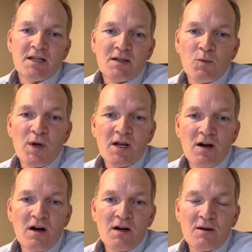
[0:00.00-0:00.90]
uh, we
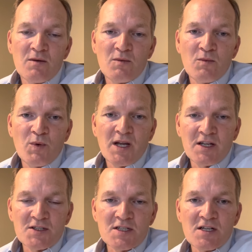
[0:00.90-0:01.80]
are we're
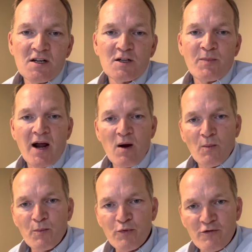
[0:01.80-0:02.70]
concerned
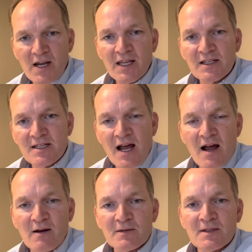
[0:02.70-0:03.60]
about bringing
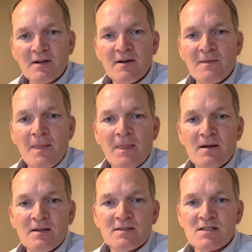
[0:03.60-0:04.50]
down and
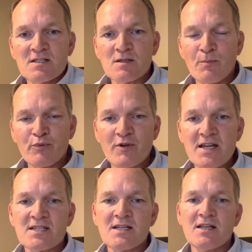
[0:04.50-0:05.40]
and
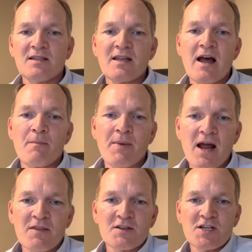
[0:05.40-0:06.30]
suppressing that
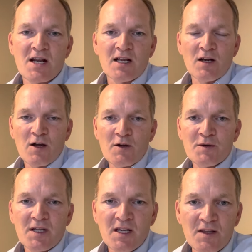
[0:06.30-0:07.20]
pathogenic
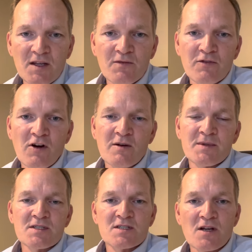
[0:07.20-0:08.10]
load in the
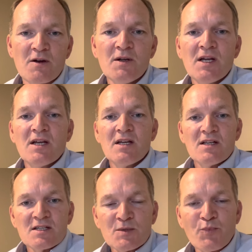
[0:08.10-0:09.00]
environment. So
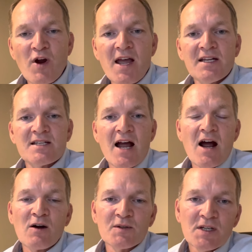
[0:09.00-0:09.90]
spraying
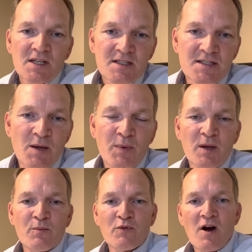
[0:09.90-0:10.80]
down,
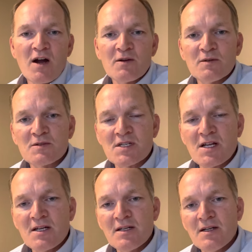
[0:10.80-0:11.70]
dipping bridles
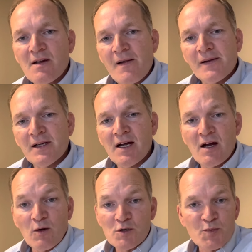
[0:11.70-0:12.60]
in
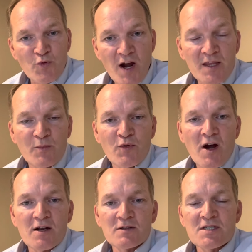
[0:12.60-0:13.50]
uh, or spraying the
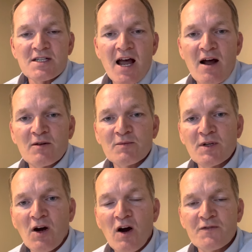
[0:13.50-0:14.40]
bridles
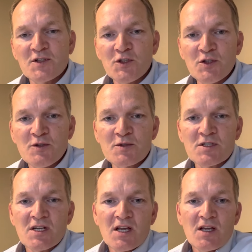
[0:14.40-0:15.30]
down after use